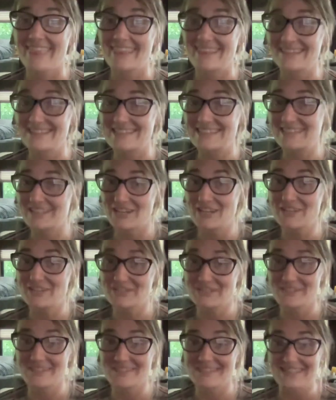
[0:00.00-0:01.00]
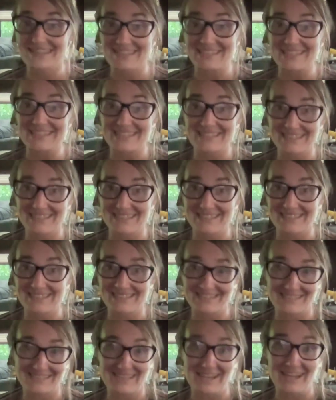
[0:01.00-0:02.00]
suggestions and things
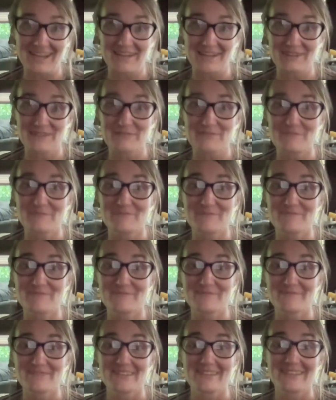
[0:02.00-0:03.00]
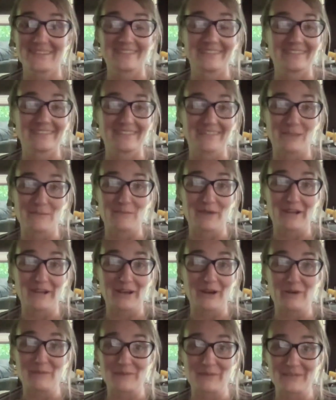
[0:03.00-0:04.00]
to say that might
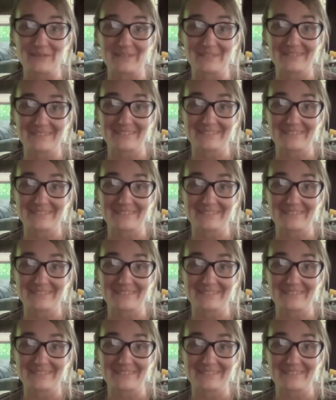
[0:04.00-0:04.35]
help me,